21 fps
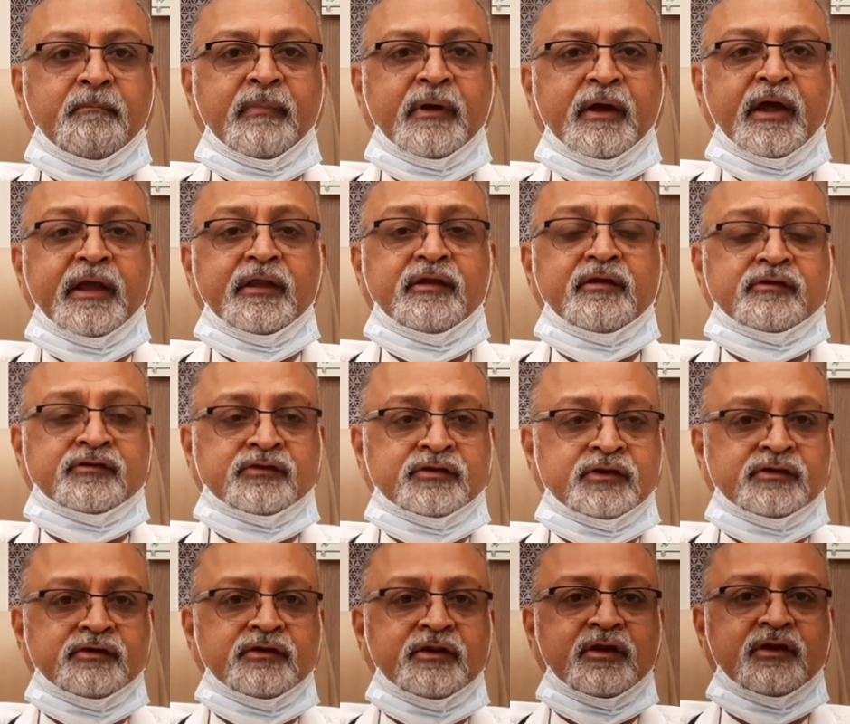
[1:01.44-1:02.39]
major
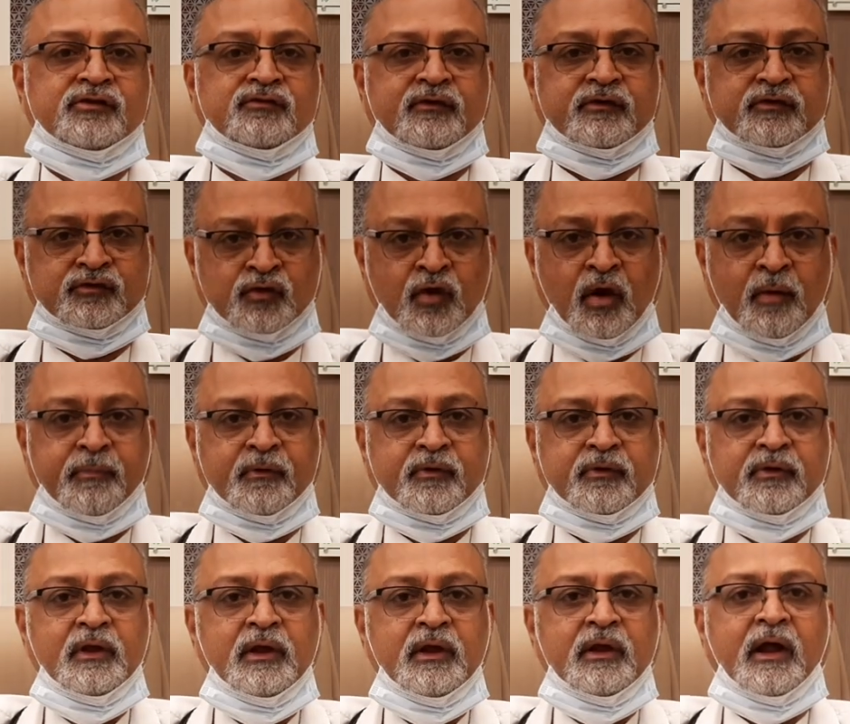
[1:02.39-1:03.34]
surgeries were
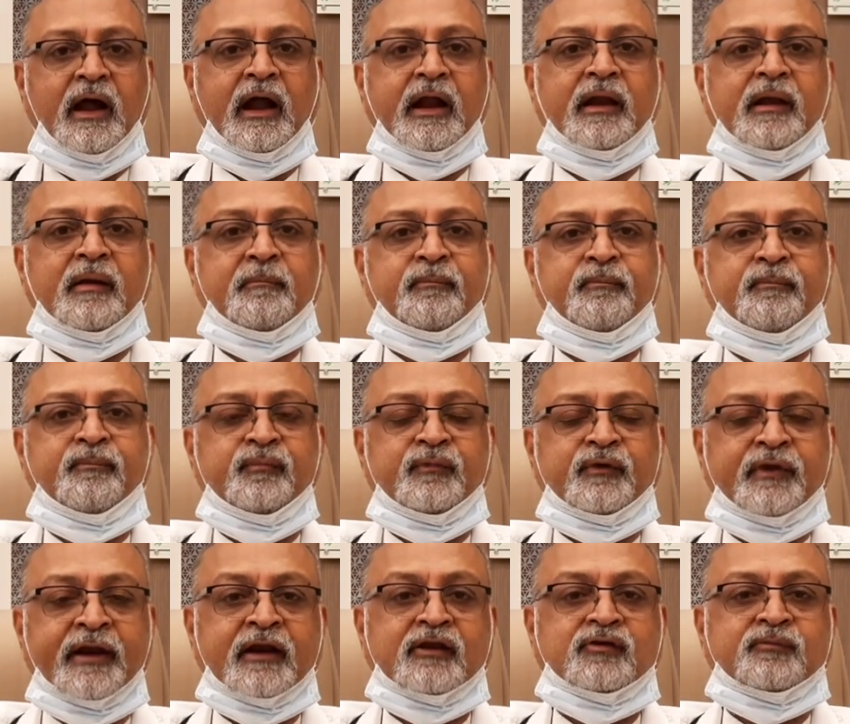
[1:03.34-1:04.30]
stopped and
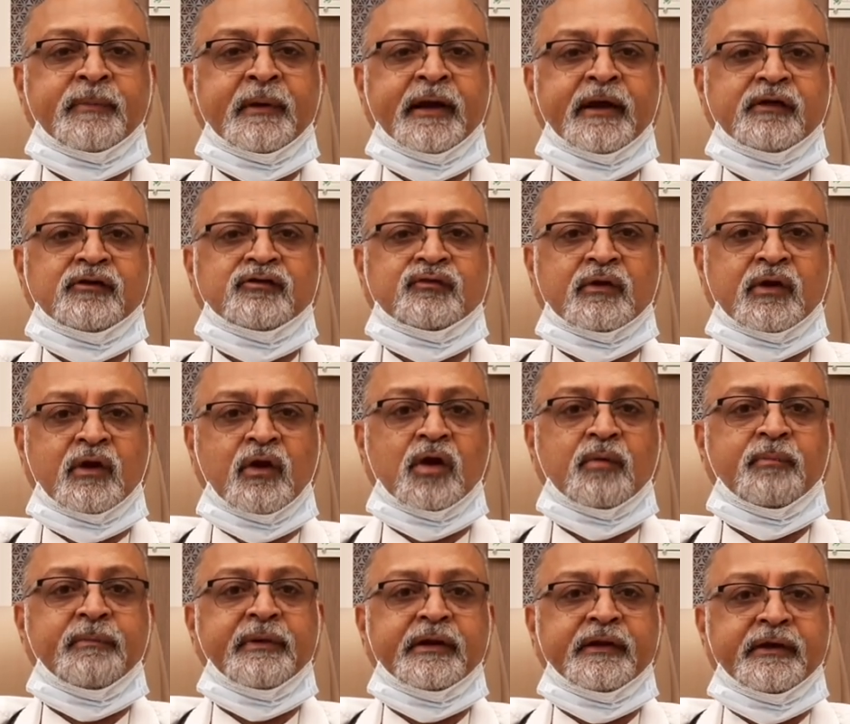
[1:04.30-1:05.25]
transplants were
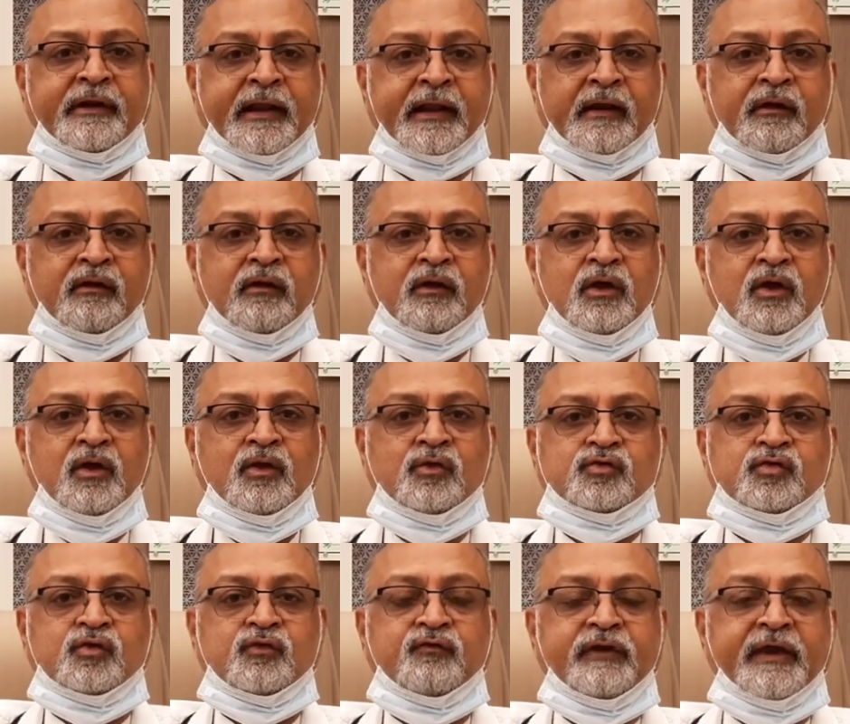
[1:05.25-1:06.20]
not being done.
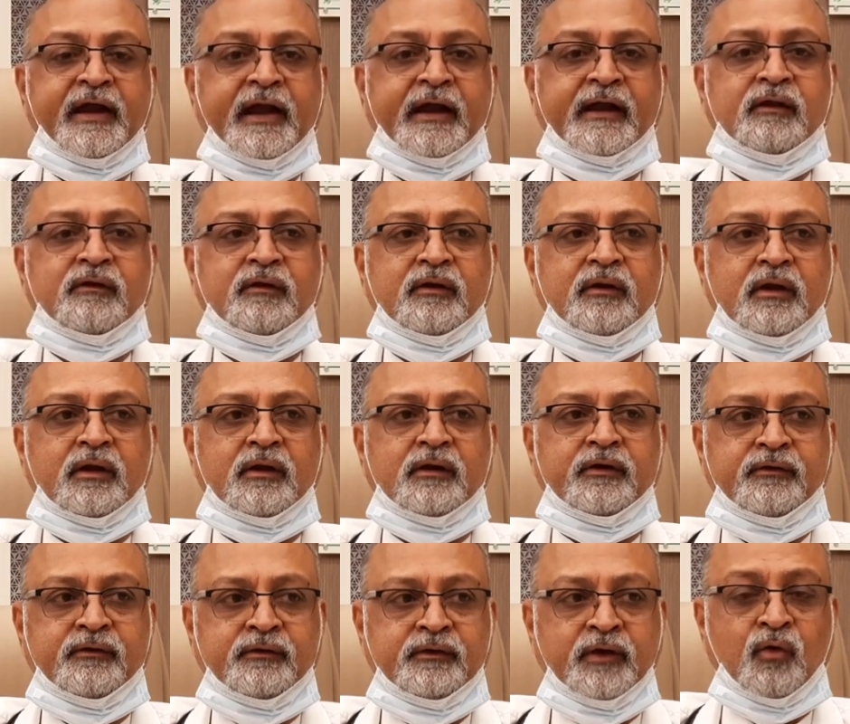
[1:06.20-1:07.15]
So we had a
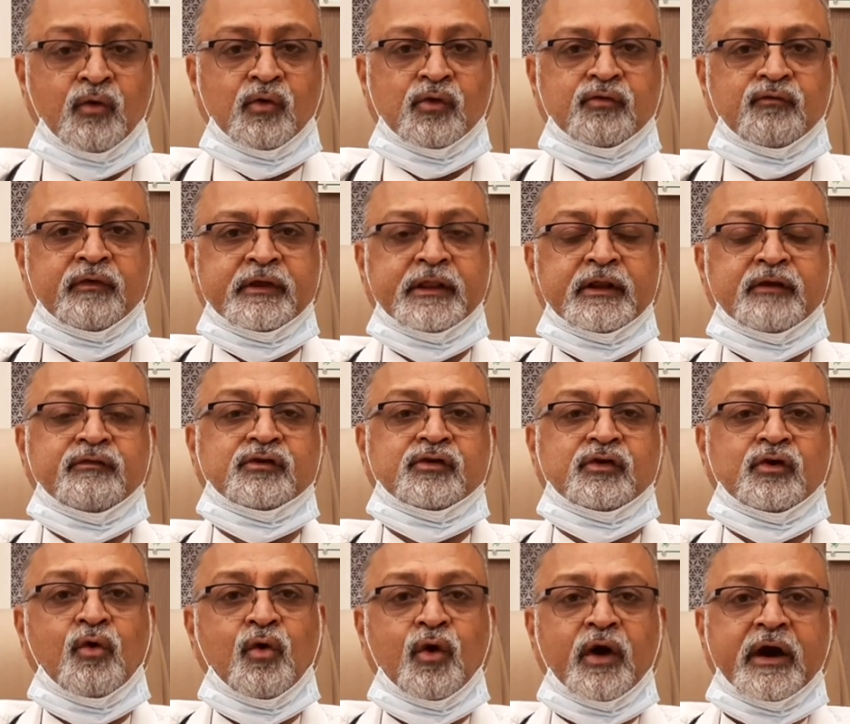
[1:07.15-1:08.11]
doubt whether we
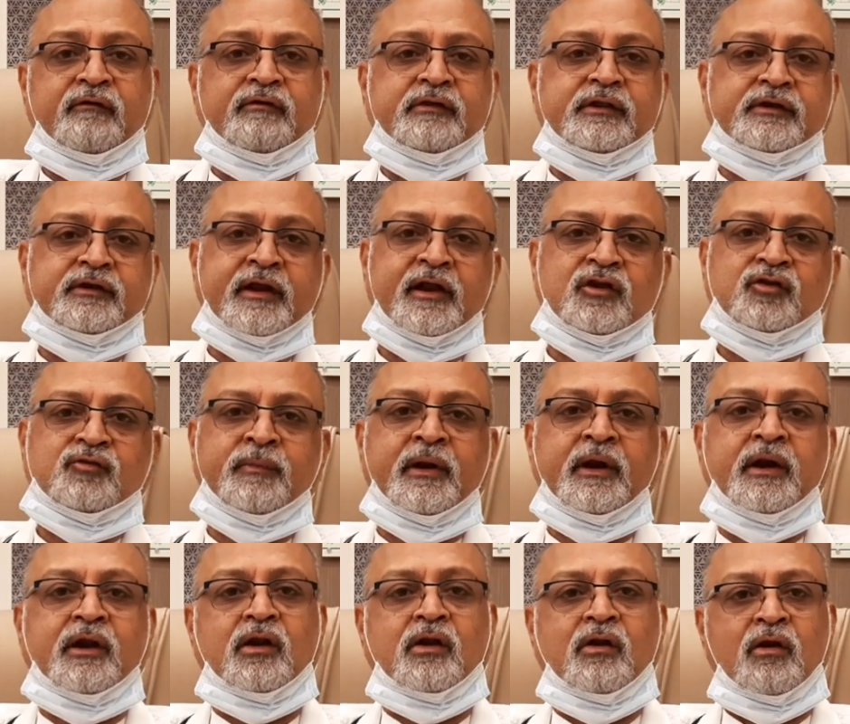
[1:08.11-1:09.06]
should go ahead with the
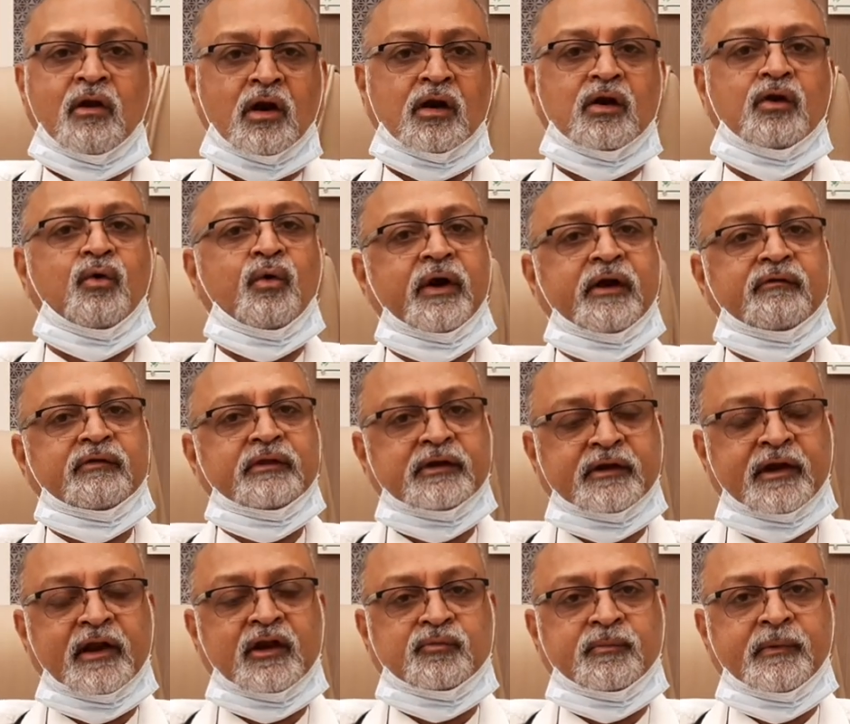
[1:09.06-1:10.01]
transplant or not go ahead with
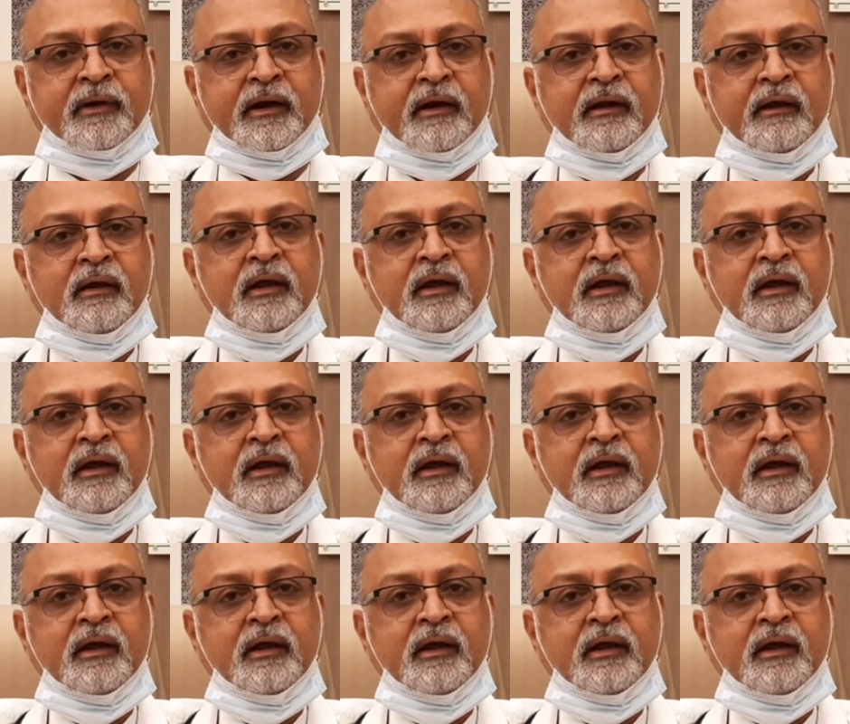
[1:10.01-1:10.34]
the transplant.